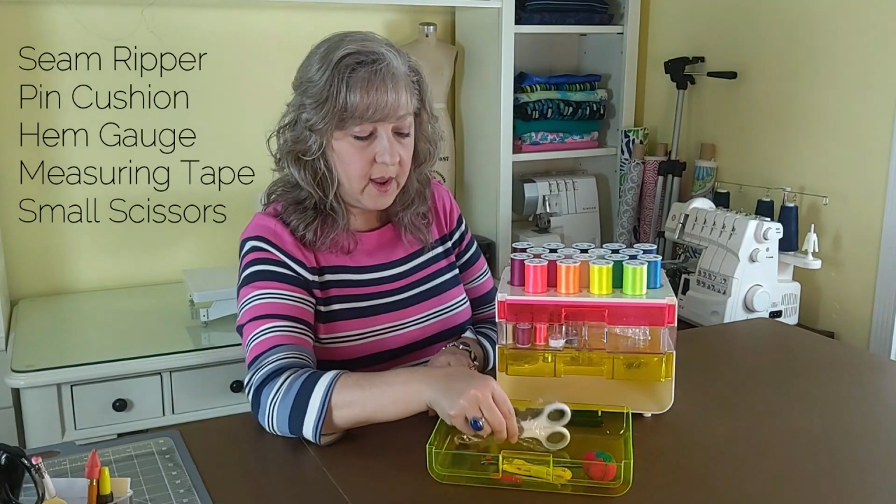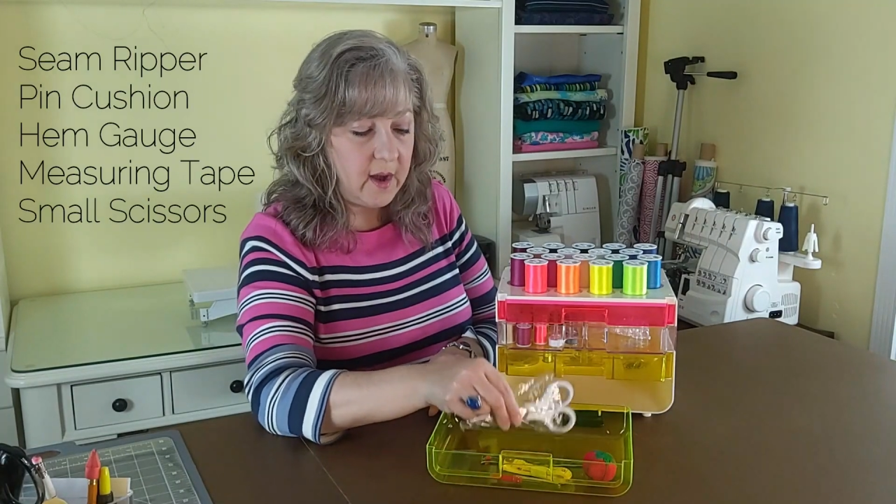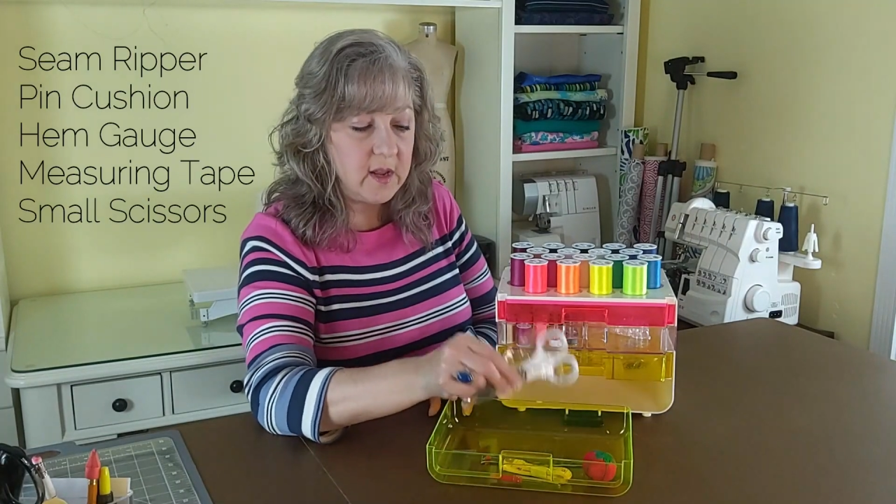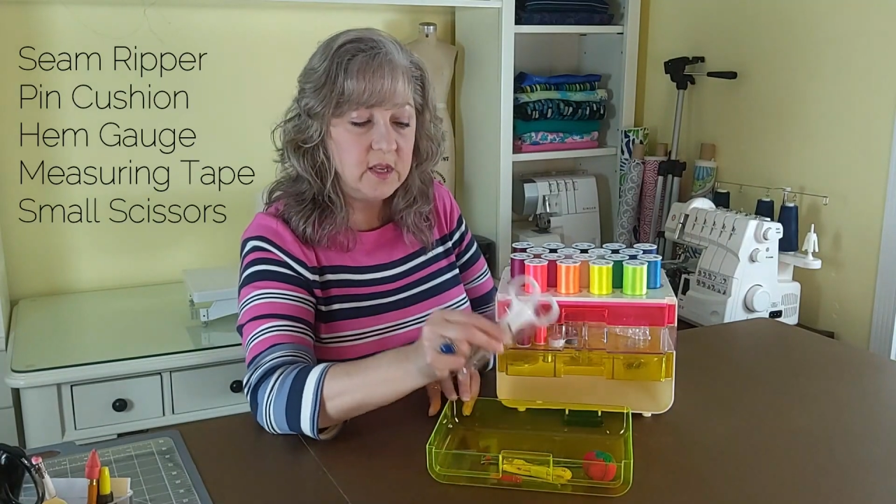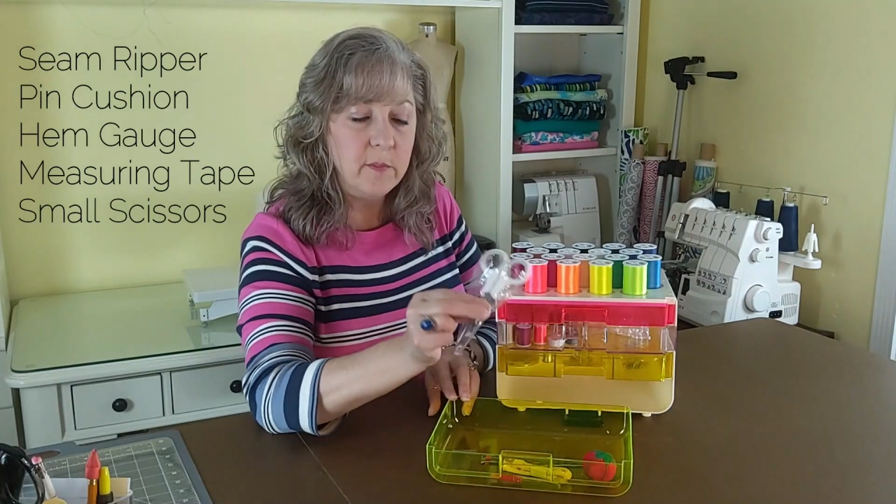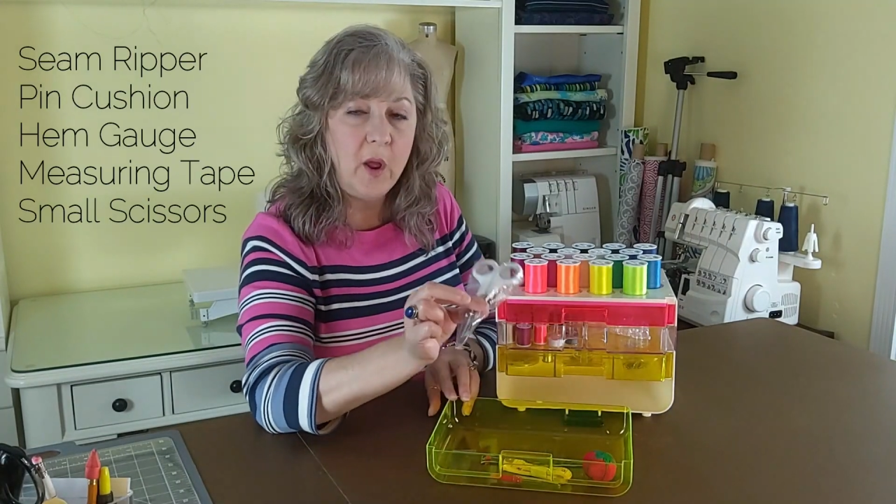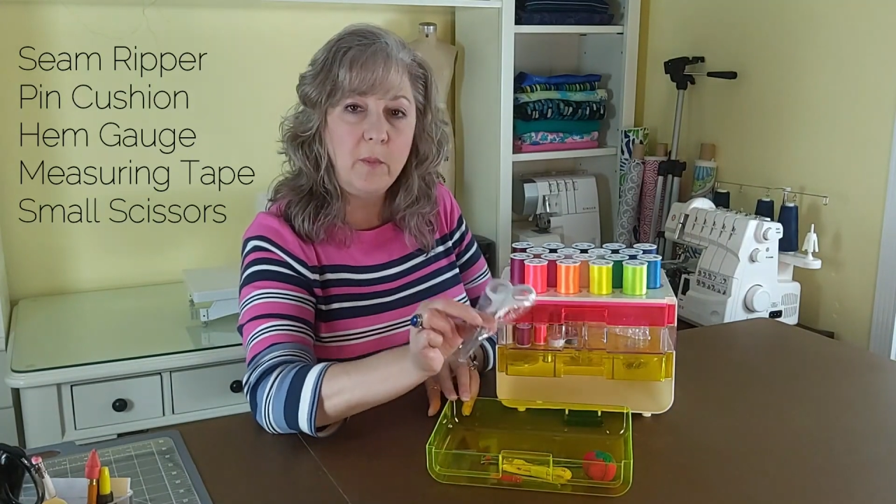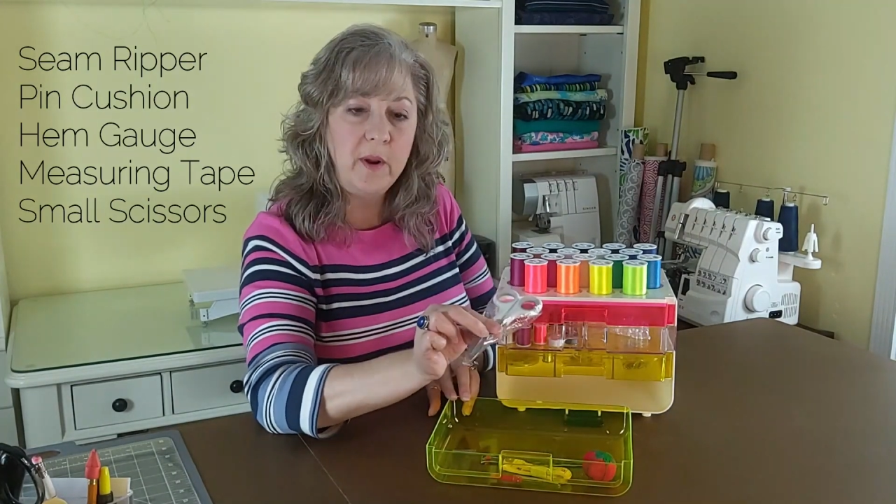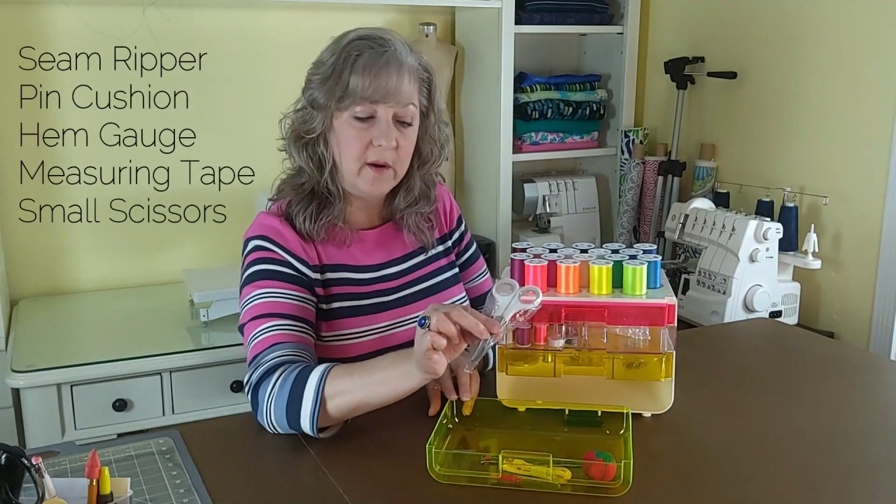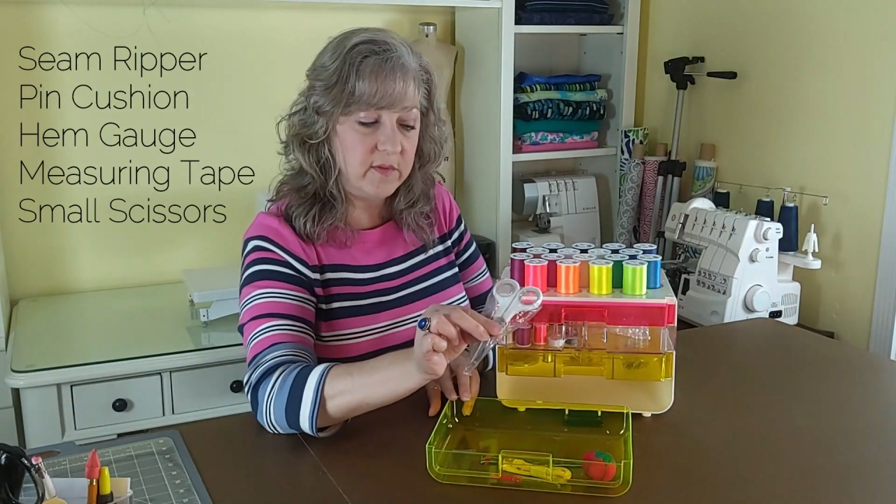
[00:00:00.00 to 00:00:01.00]
and a
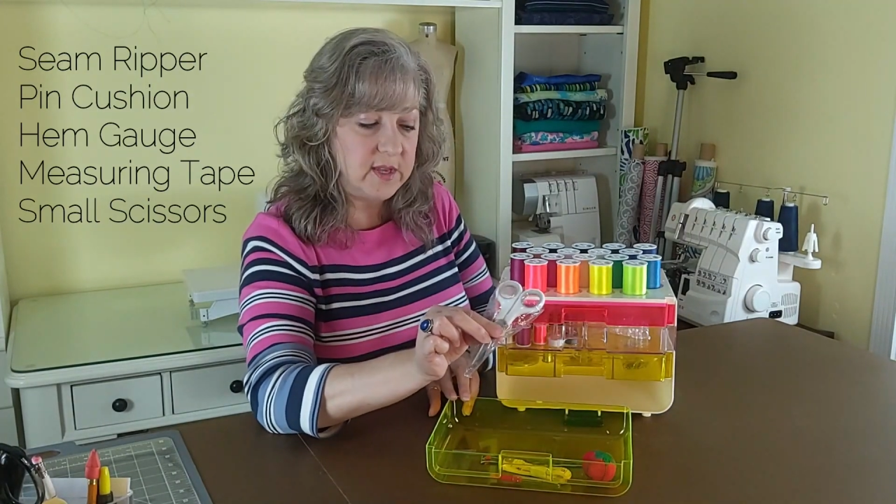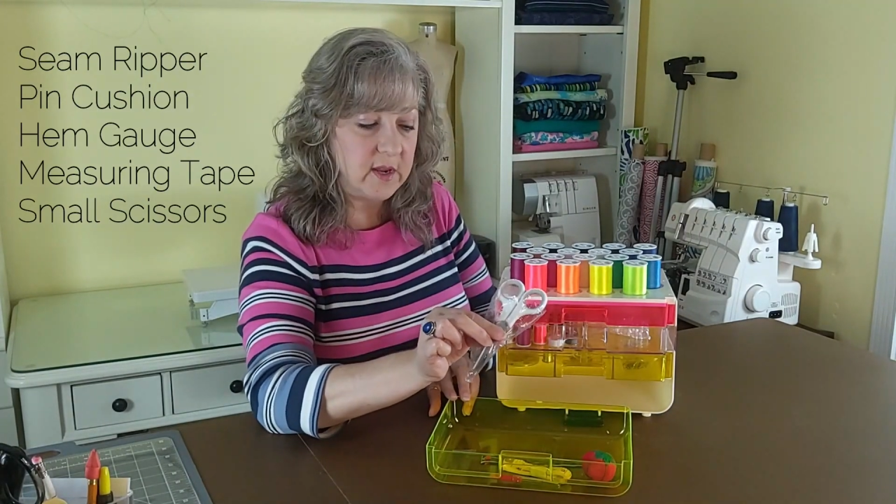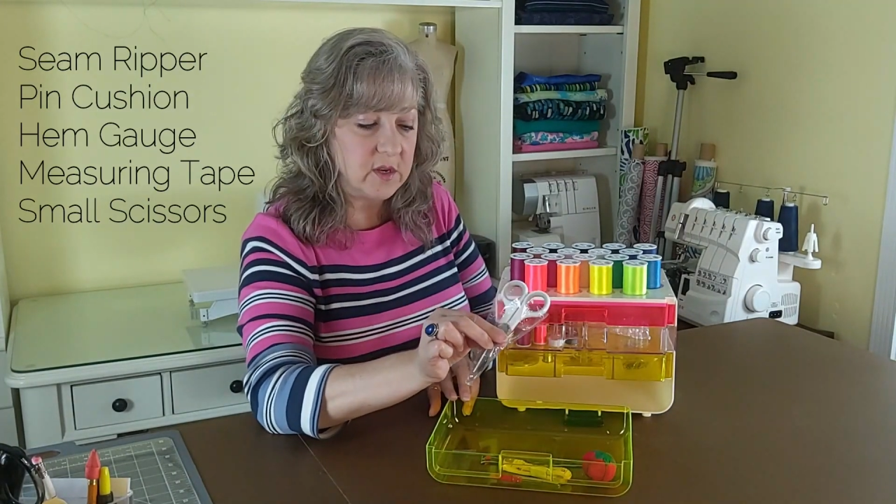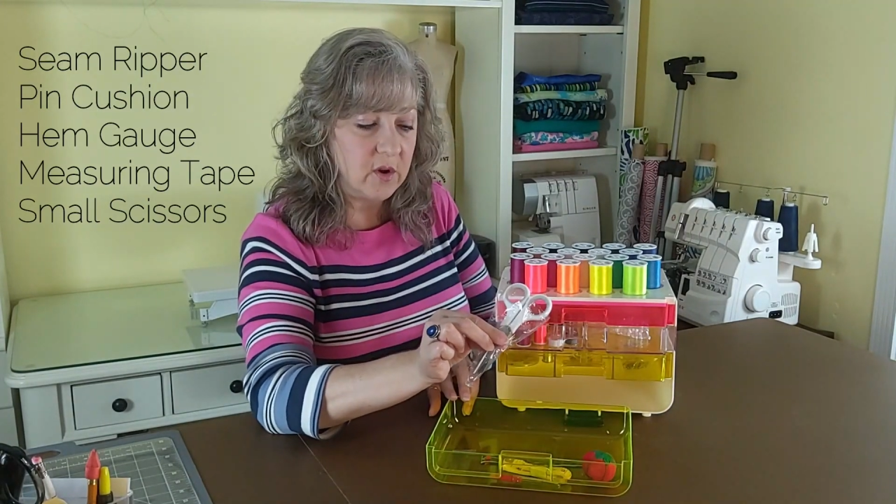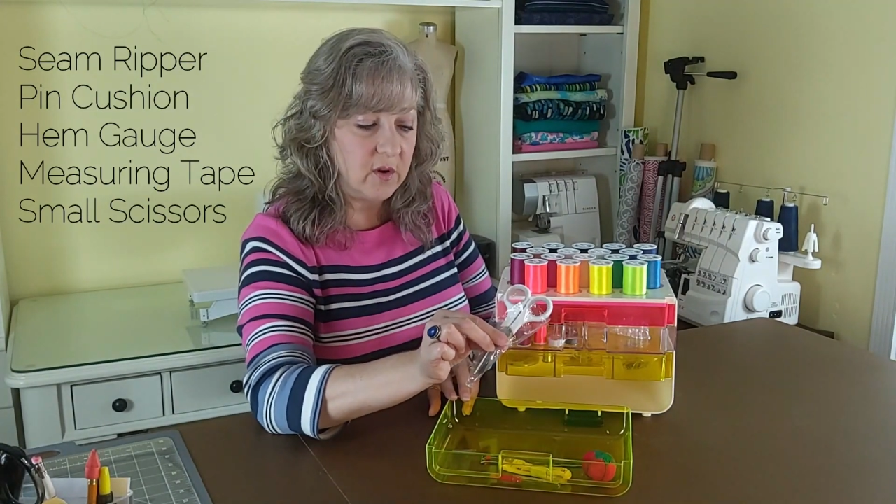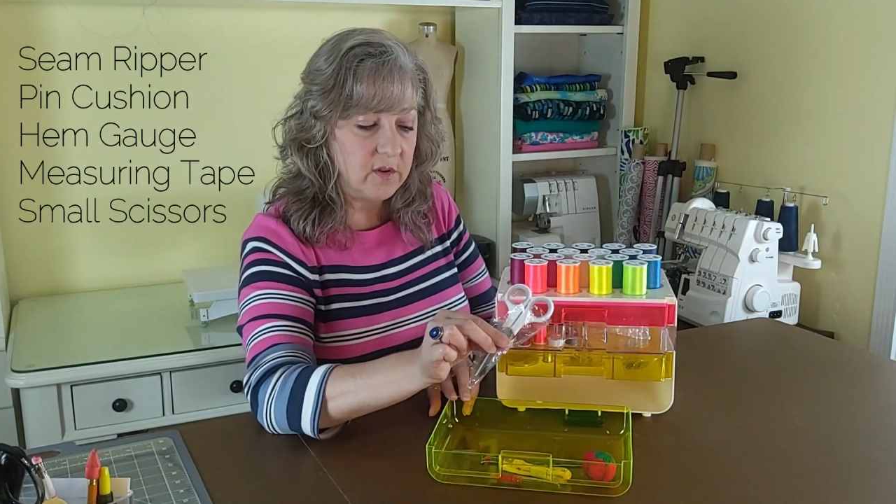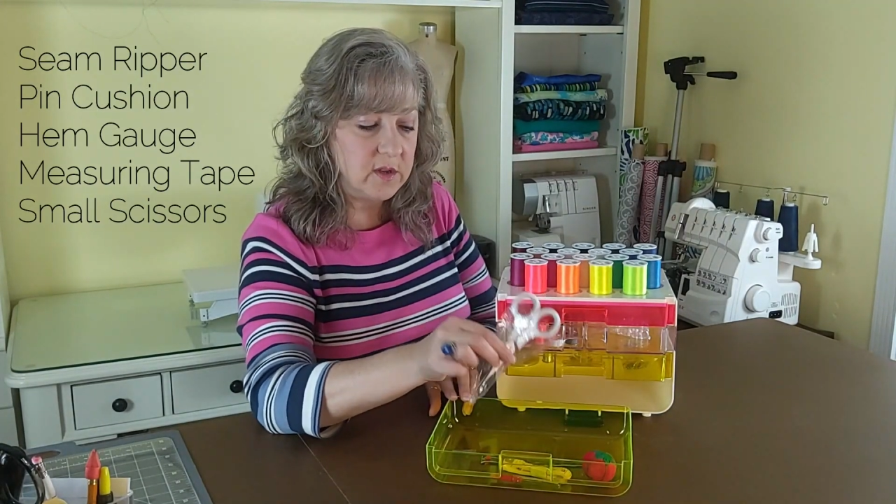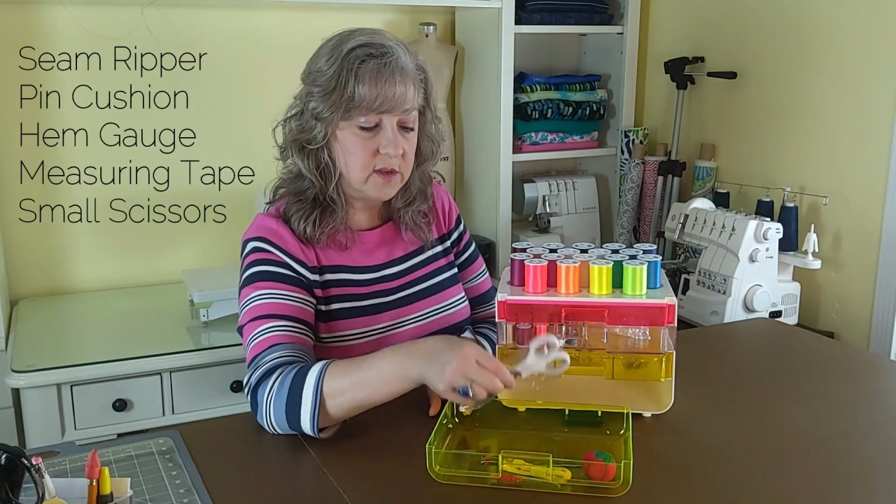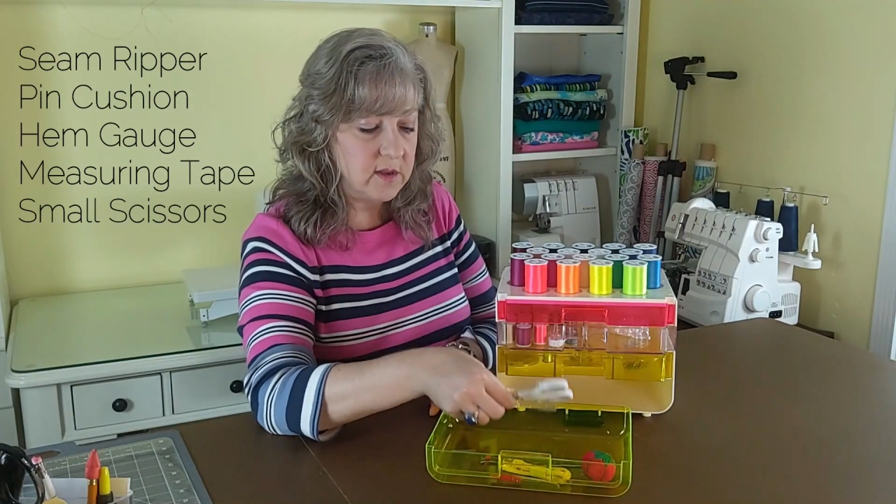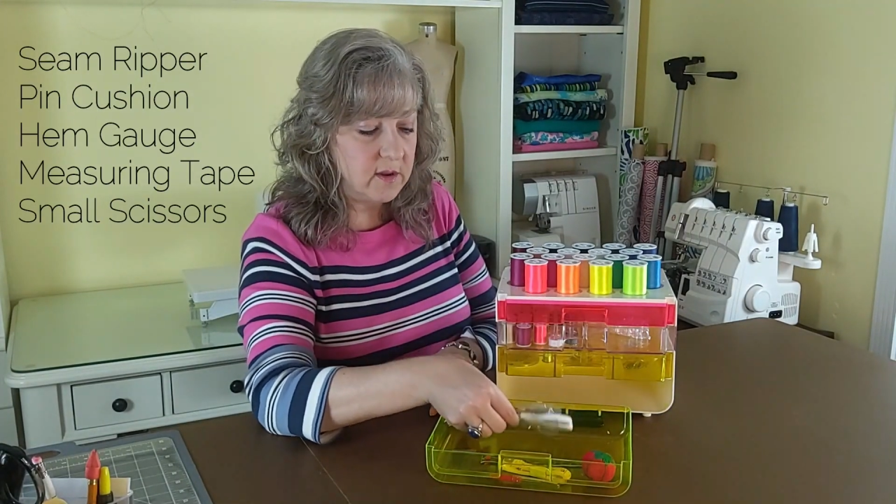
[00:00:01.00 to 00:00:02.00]
small pair of
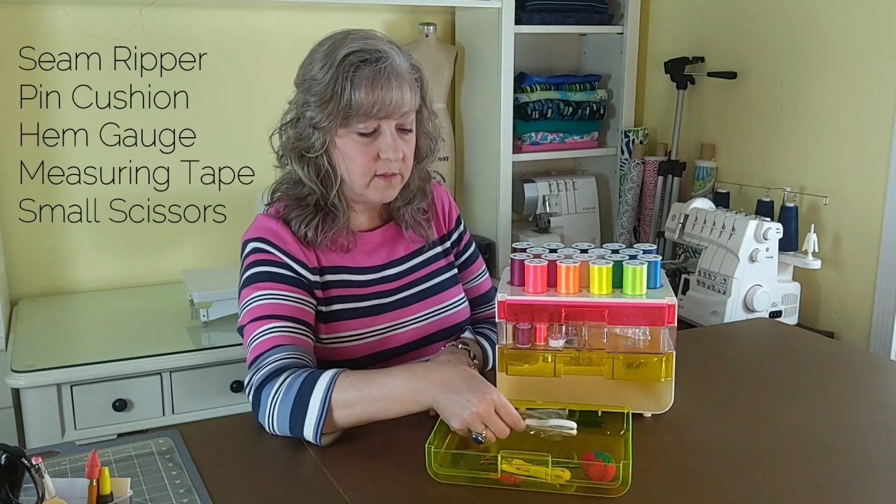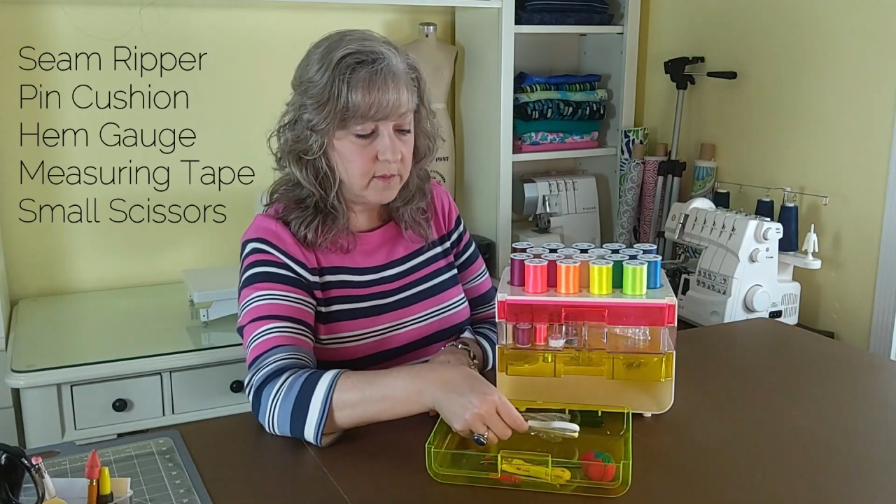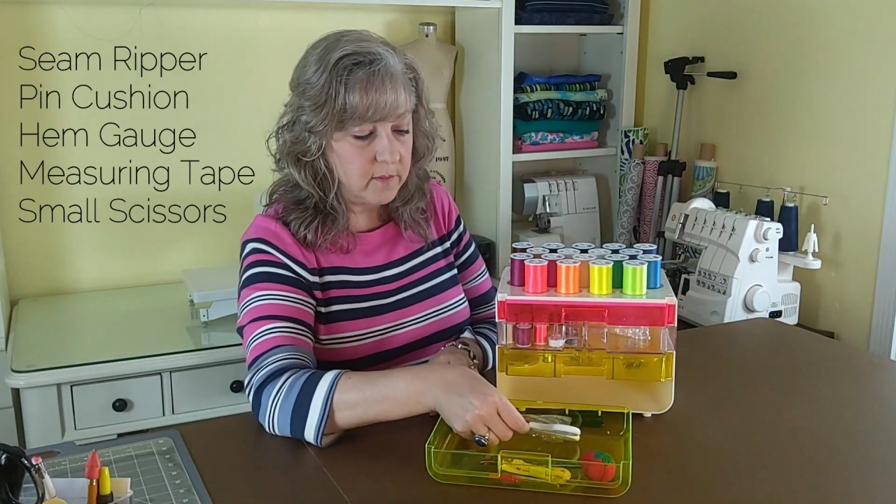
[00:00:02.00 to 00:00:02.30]
scissors.